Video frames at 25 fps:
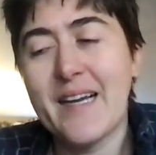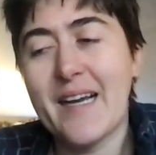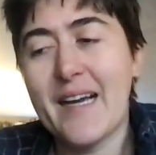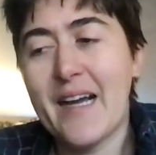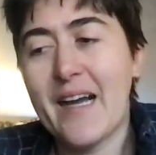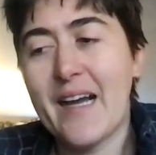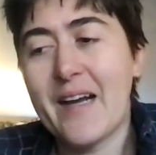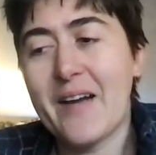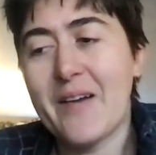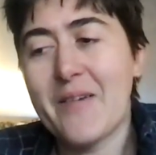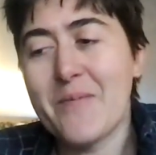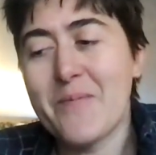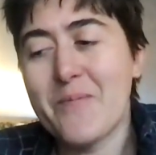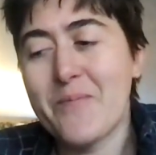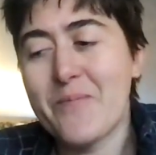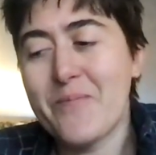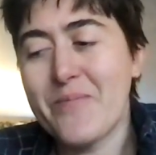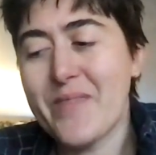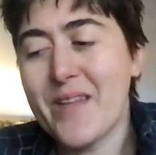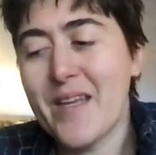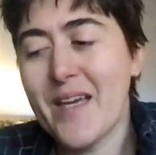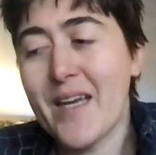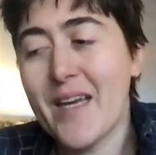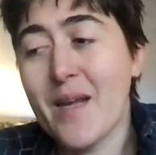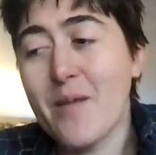And
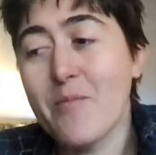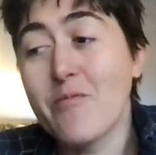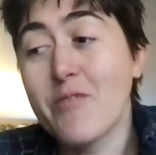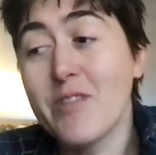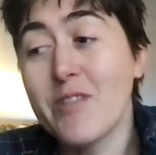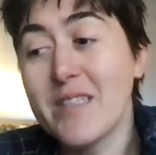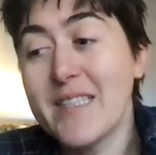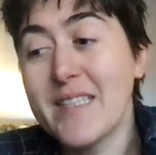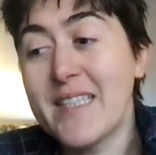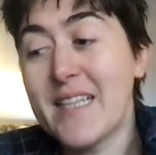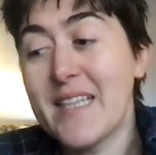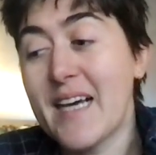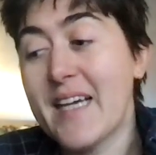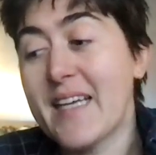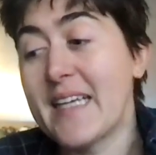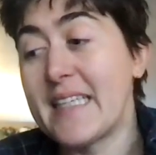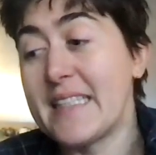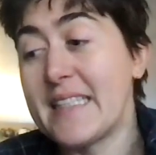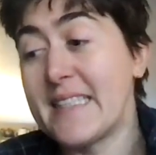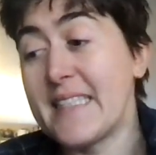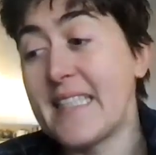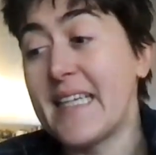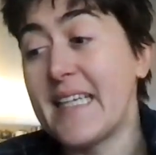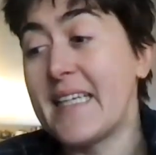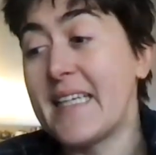I'm really glad I
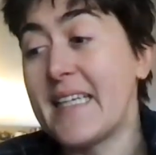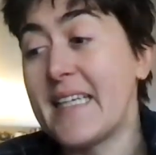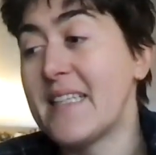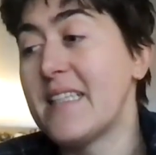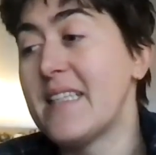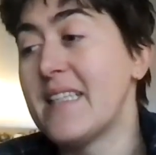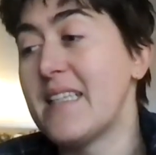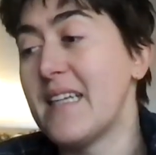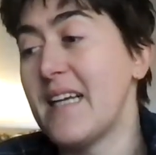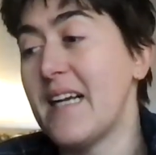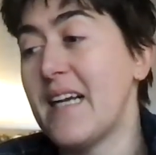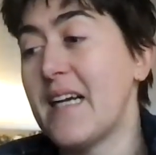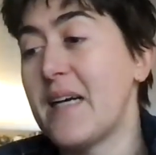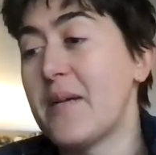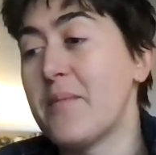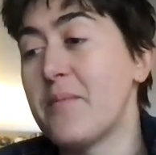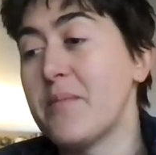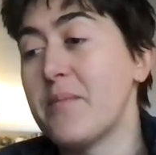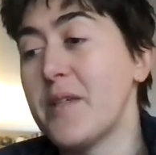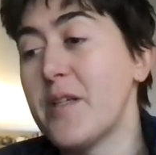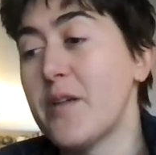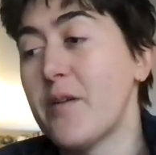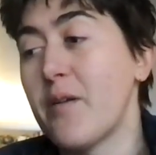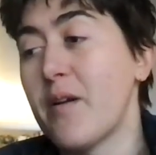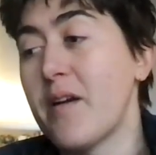did.
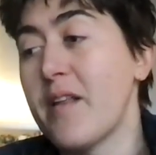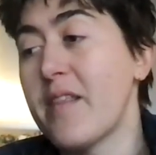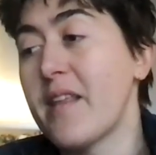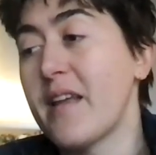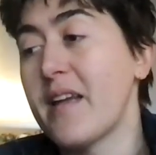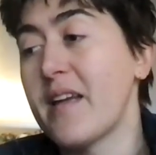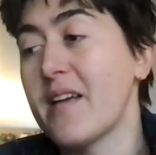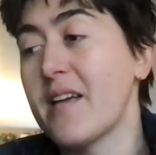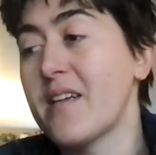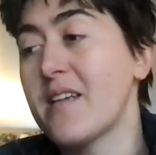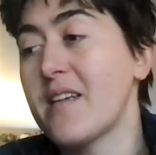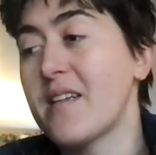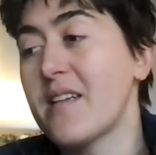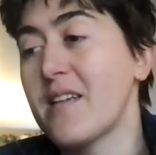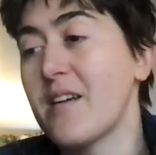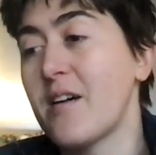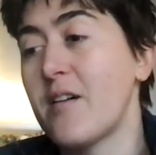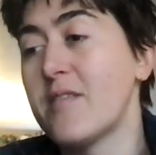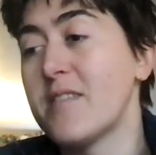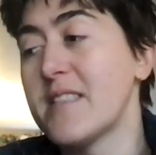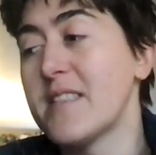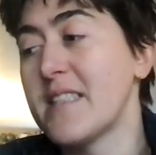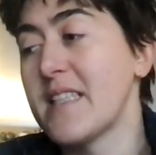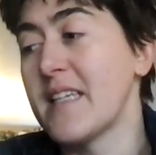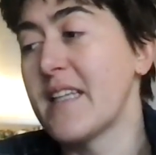I think
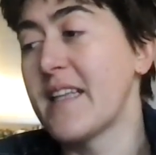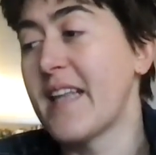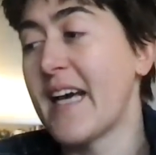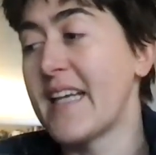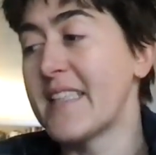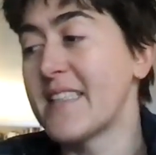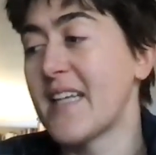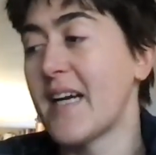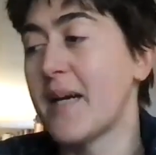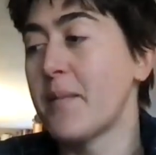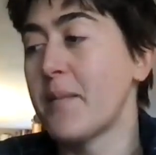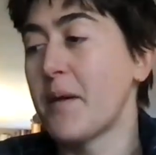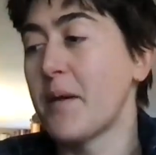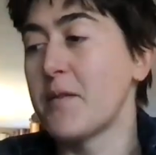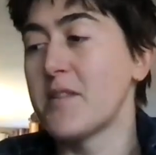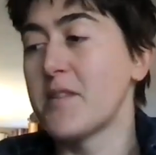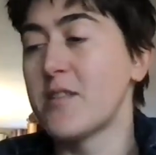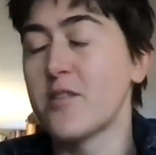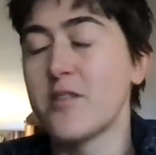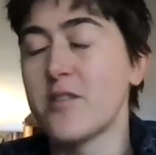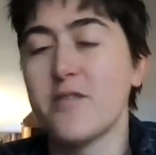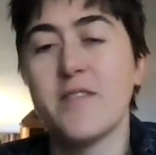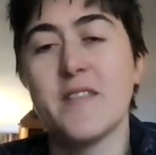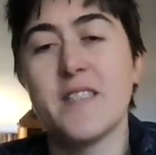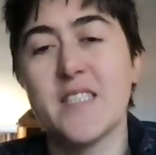obviously at that time I was
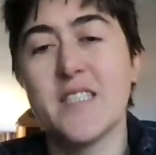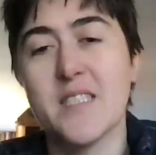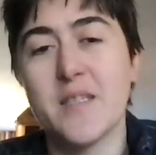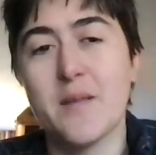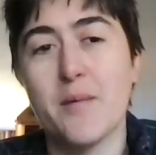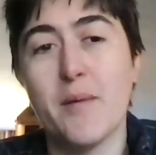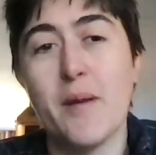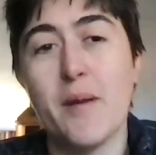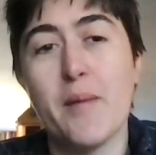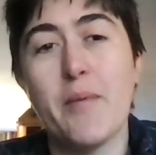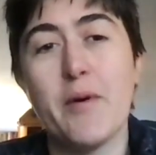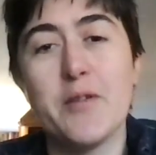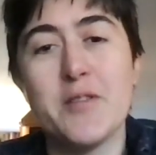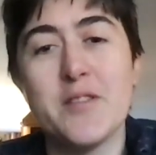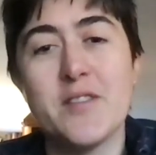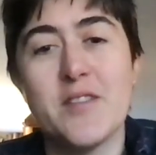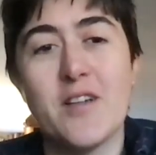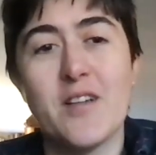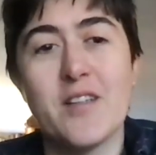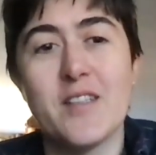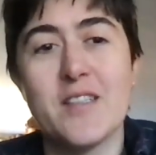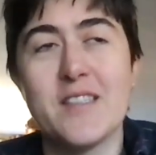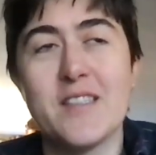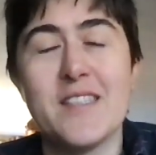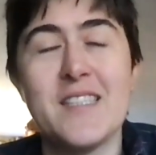sort of finishing up my
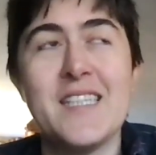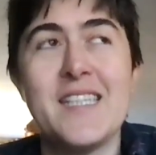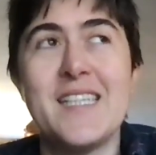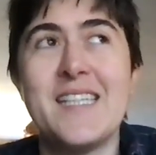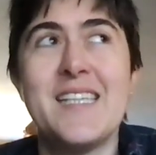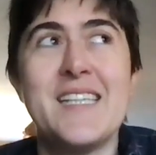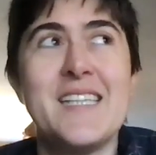postdoc and